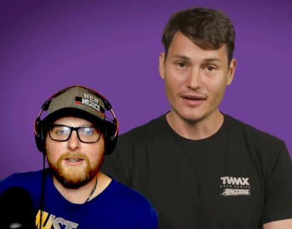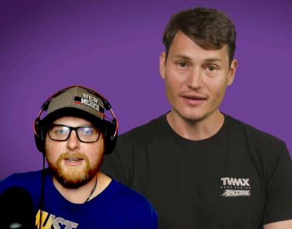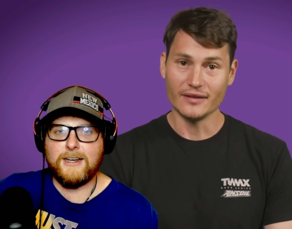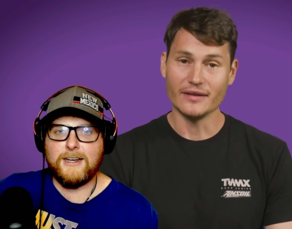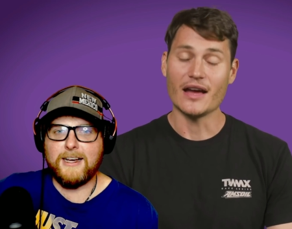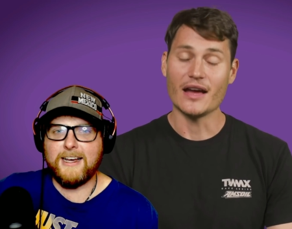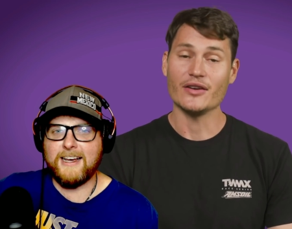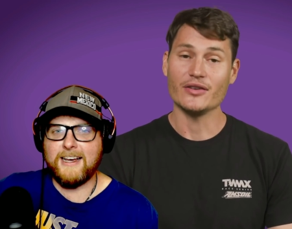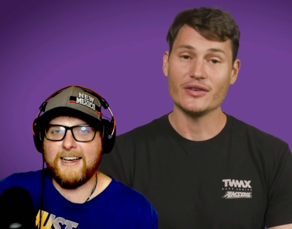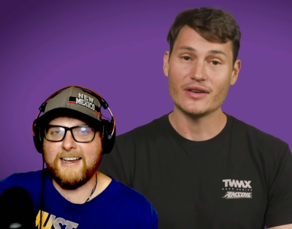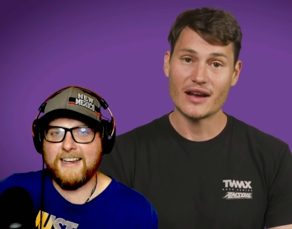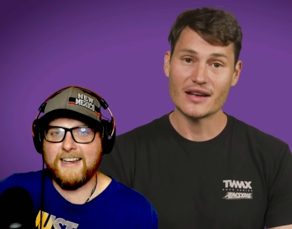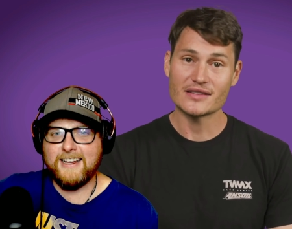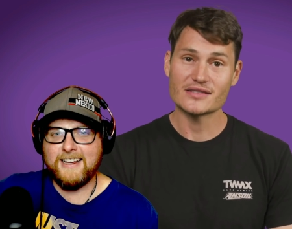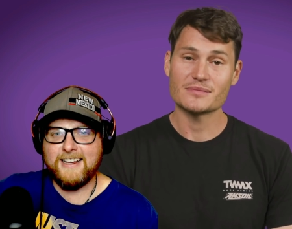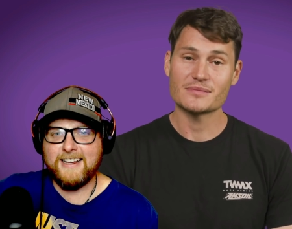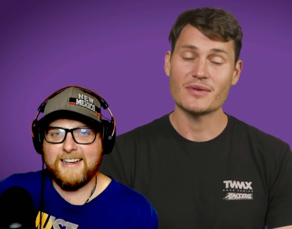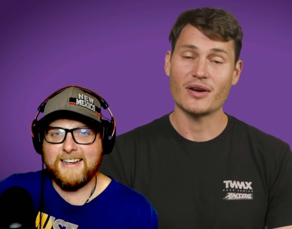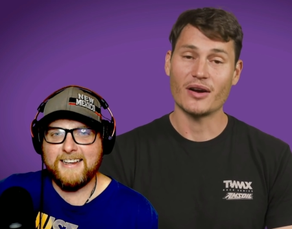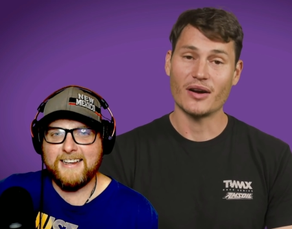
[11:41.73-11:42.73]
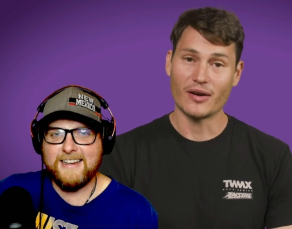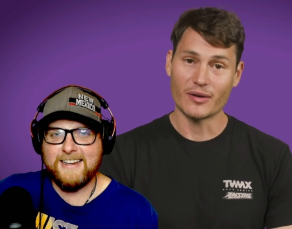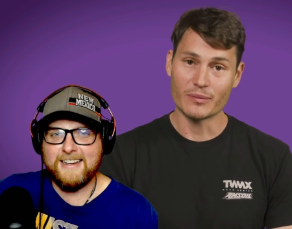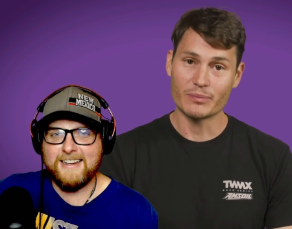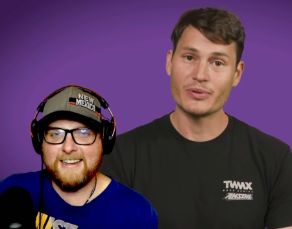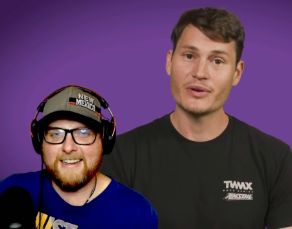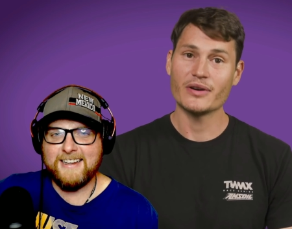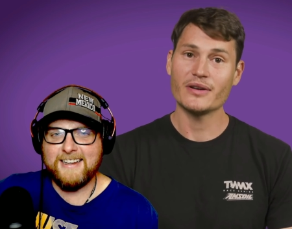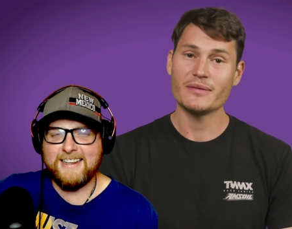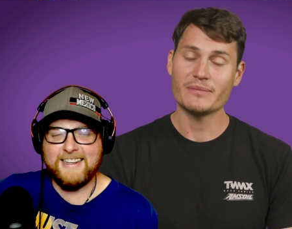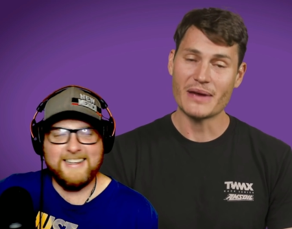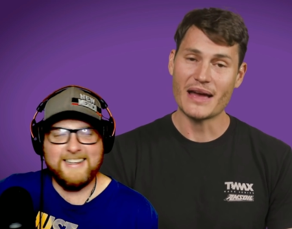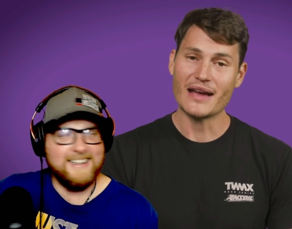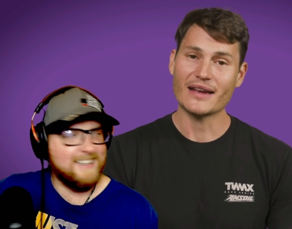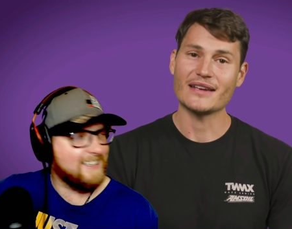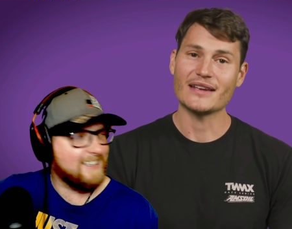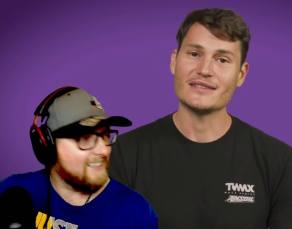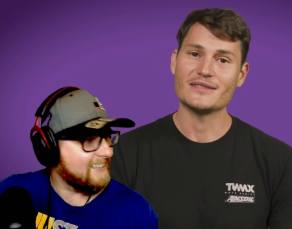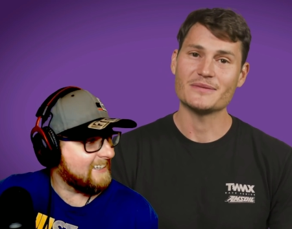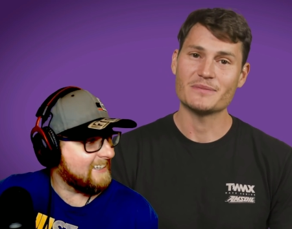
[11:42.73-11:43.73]
Speaker 1: now you guys are put back
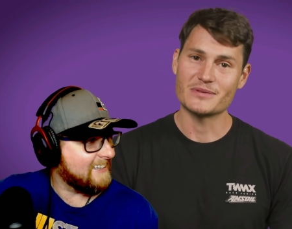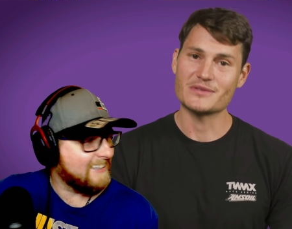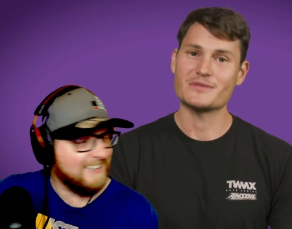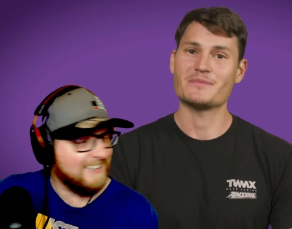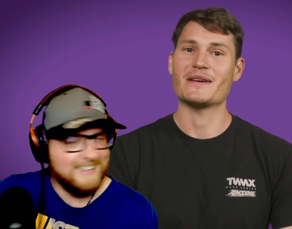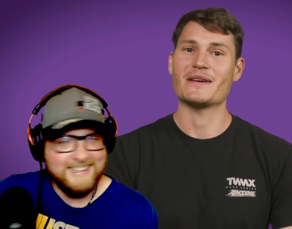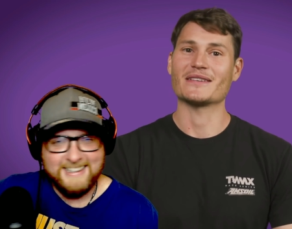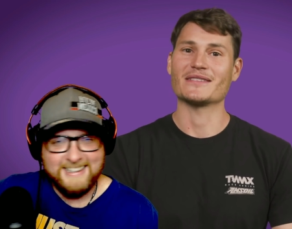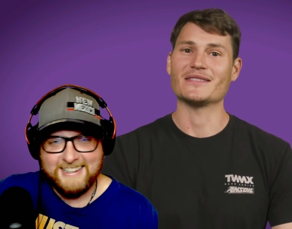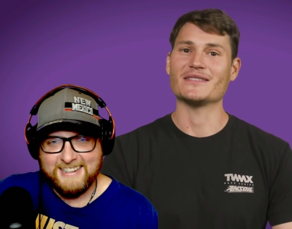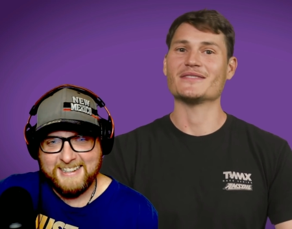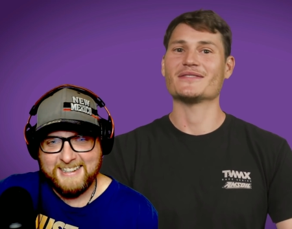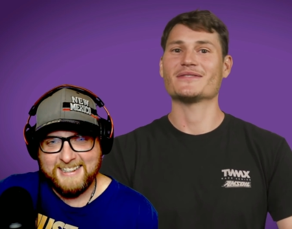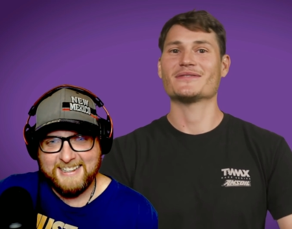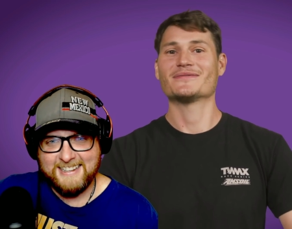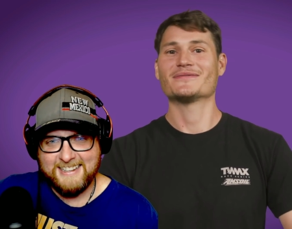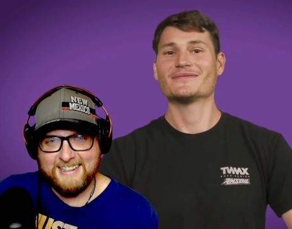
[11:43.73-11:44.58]
into perspective.